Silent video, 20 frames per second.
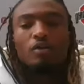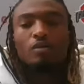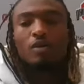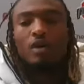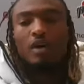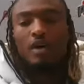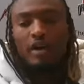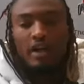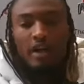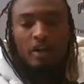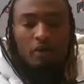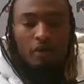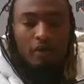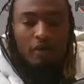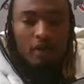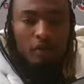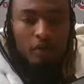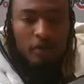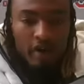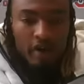I can't
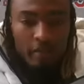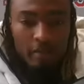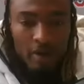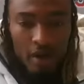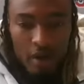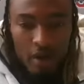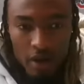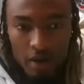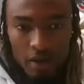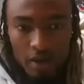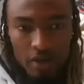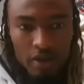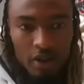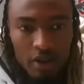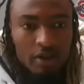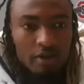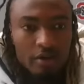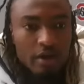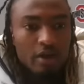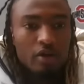really worry about other
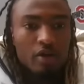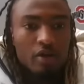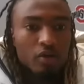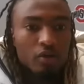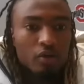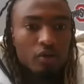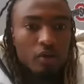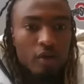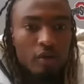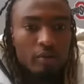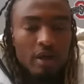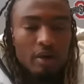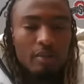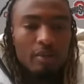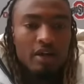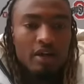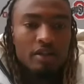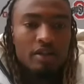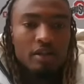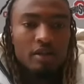teams. I can only worry about
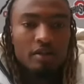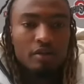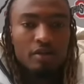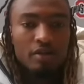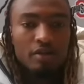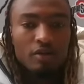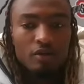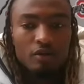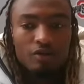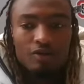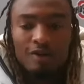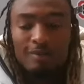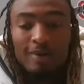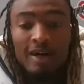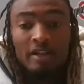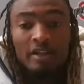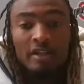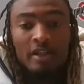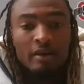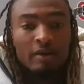my team. So with
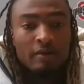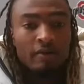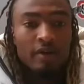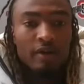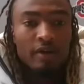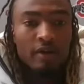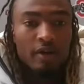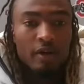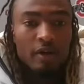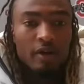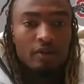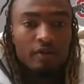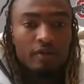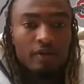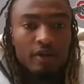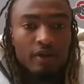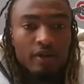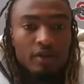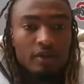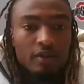my team, I'm very
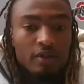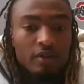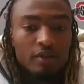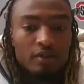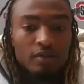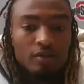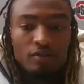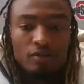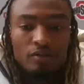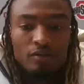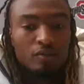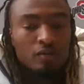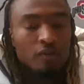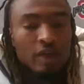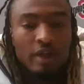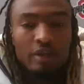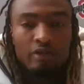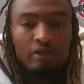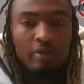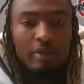confident.
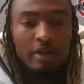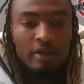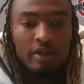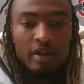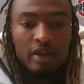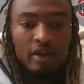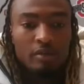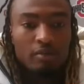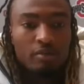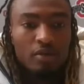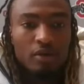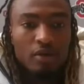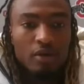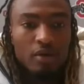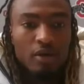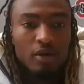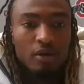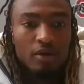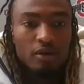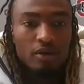Everybody's taking the
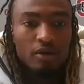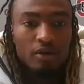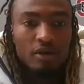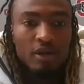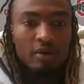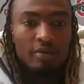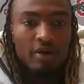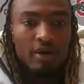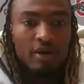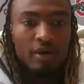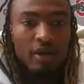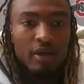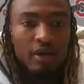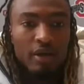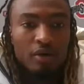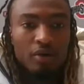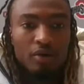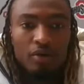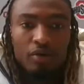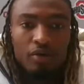protocols day by
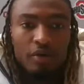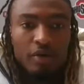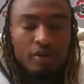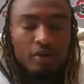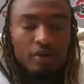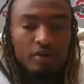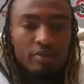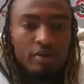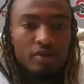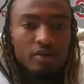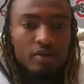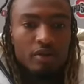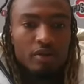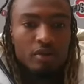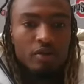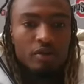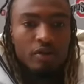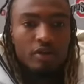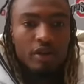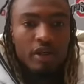day, doing what they're supposed to
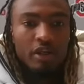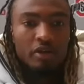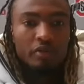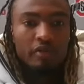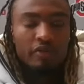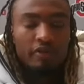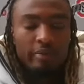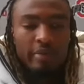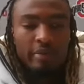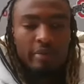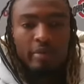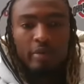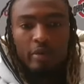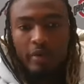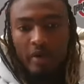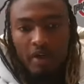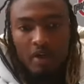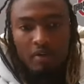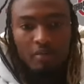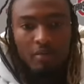do, staying with
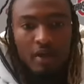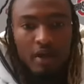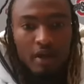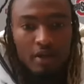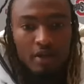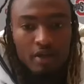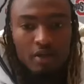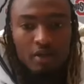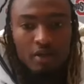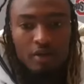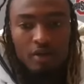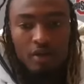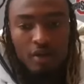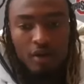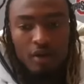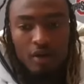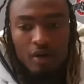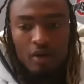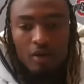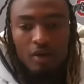wearing their masks. So
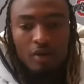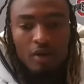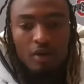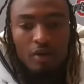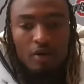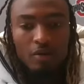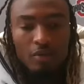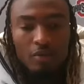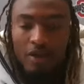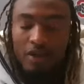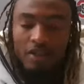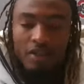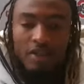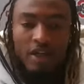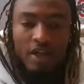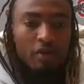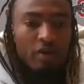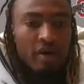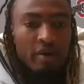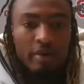I just
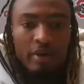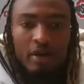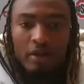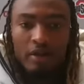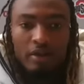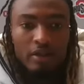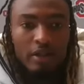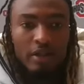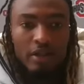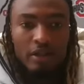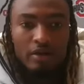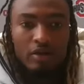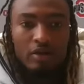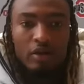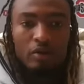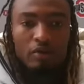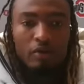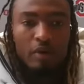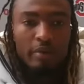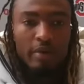can't worry about other teams. I
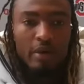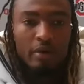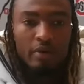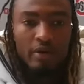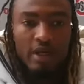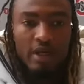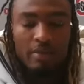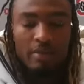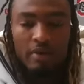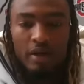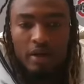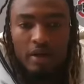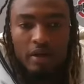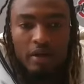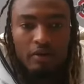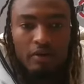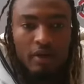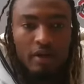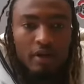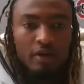only worry about what's happening here
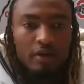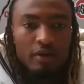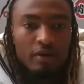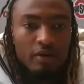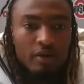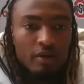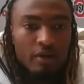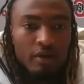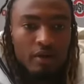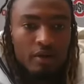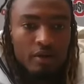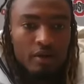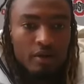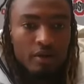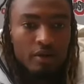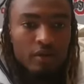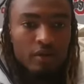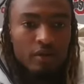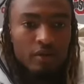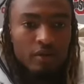right
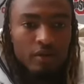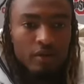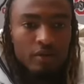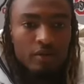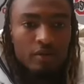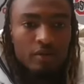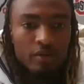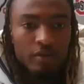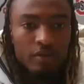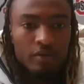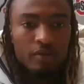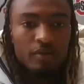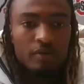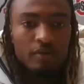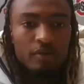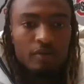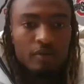now.